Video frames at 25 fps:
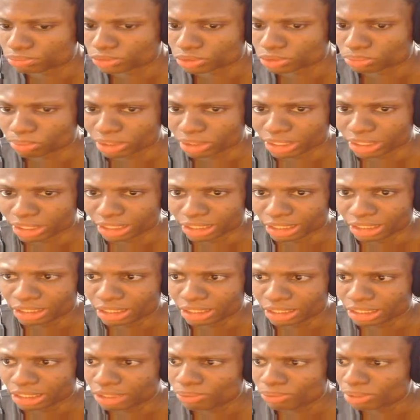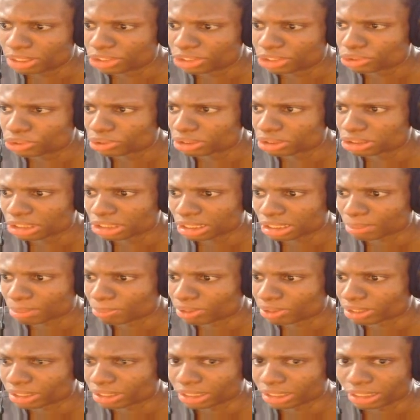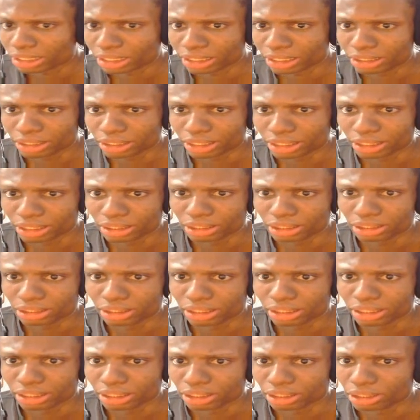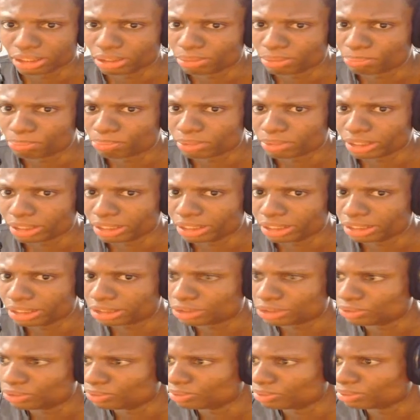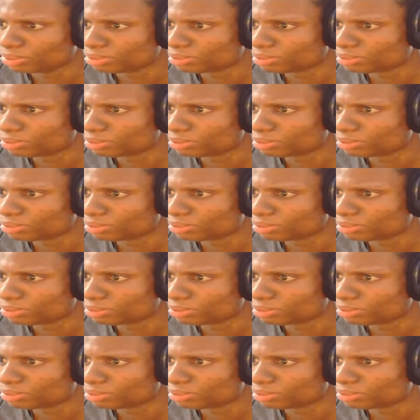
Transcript: But it didn't really show the chat bot in it though.